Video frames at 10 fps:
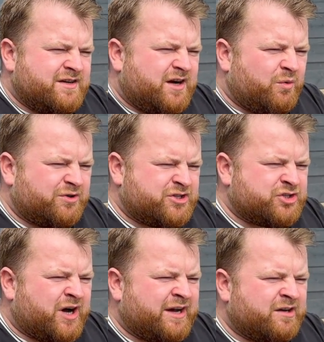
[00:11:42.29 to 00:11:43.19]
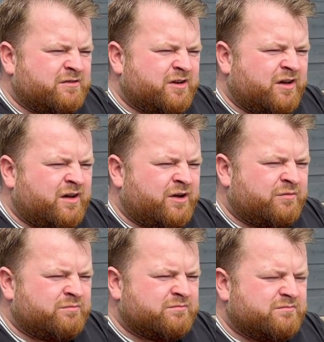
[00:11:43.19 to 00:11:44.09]
I want to try
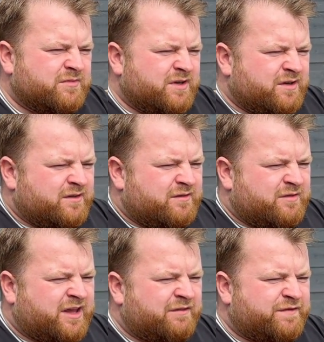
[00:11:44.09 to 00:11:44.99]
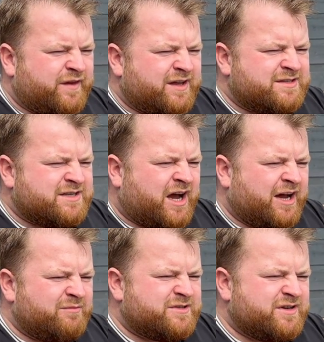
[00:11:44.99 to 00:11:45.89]
and give things
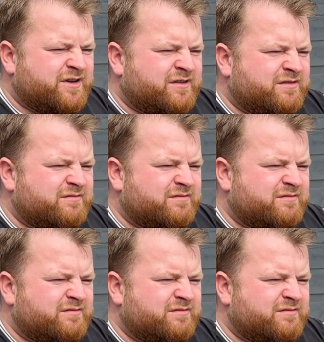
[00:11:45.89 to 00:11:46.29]
time to